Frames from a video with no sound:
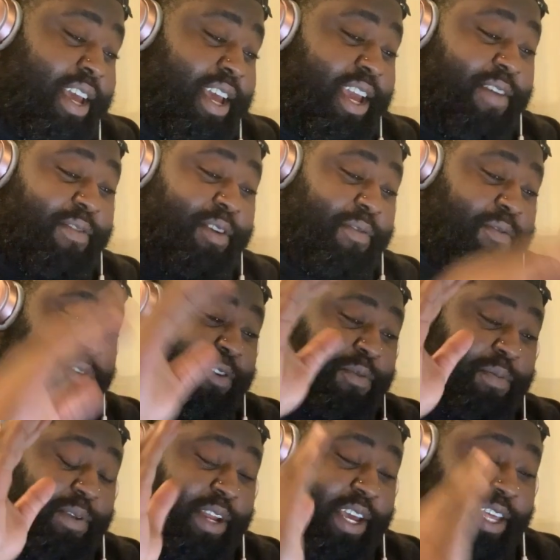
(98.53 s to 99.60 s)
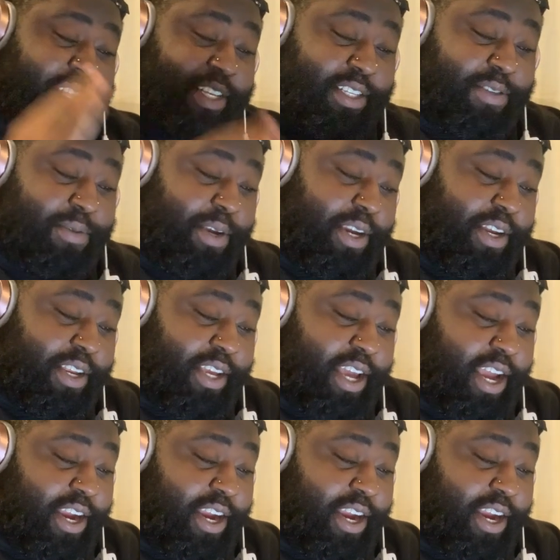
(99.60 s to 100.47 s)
If you're free to play, this is what you're gonna get.